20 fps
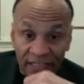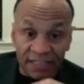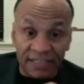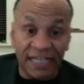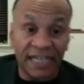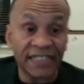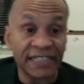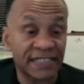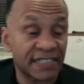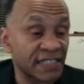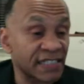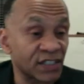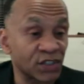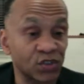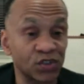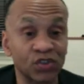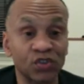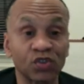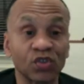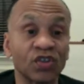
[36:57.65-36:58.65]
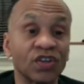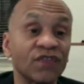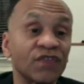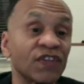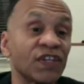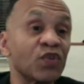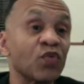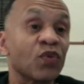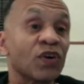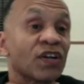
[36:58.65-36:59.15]
Tyson, if
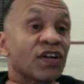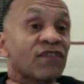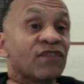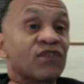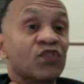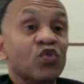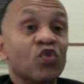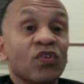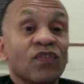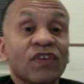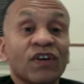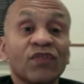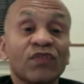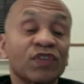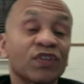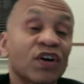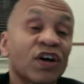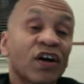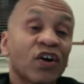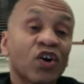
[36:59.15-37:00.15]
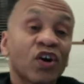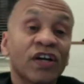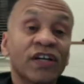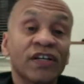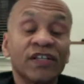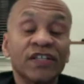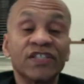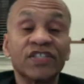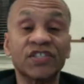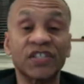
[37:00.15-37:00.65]
any one of you have ever
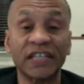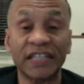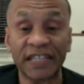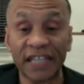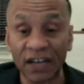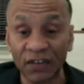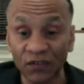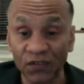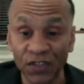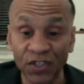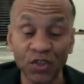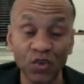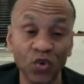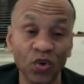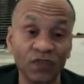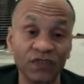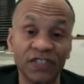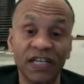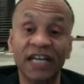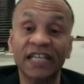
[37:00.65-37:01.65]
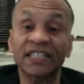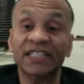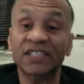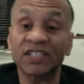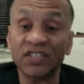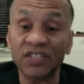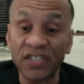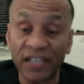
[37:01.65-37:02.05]
seen that video of Tyson